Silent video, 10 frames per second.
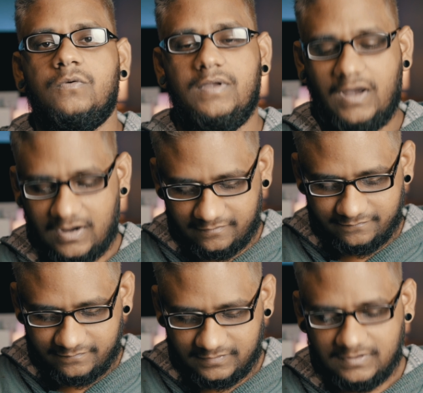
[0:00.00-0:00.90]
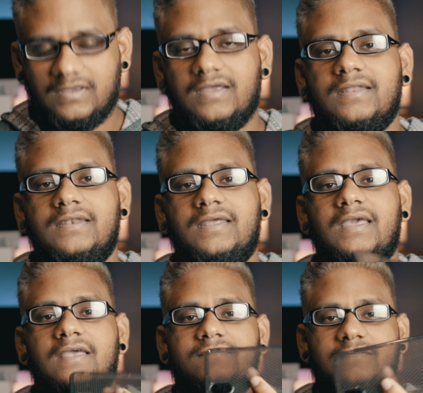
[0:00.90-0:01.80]
we have the
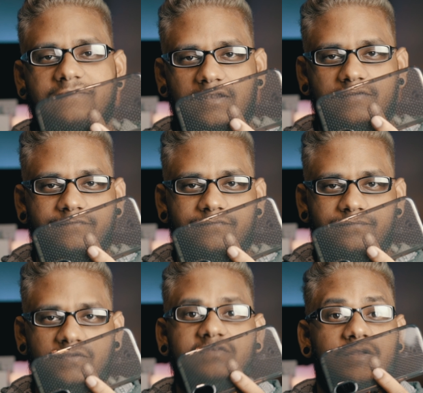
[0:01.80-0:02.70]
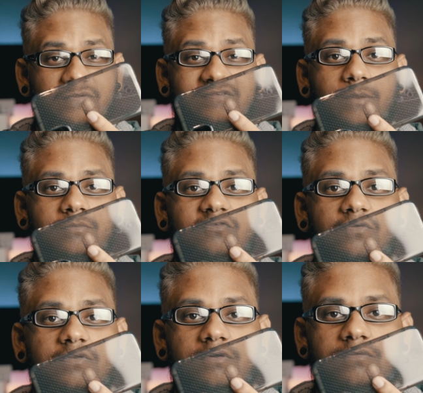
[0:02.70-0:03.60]
case itself. So let me slap this
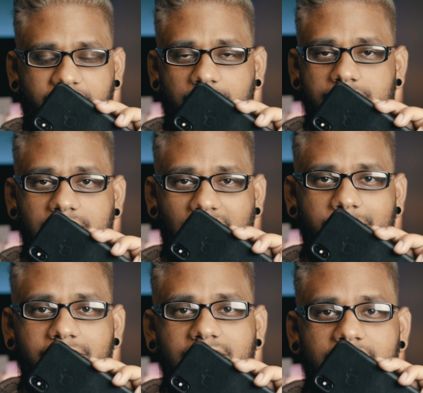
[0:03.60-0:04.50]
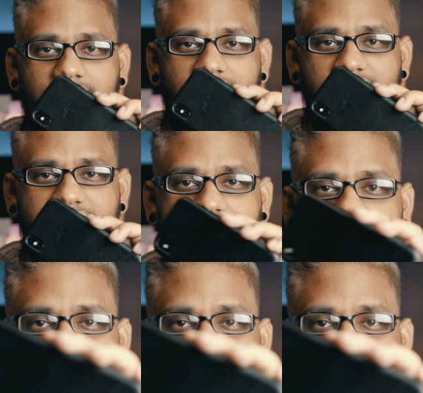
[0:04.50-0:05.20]
on now. From Apple leather case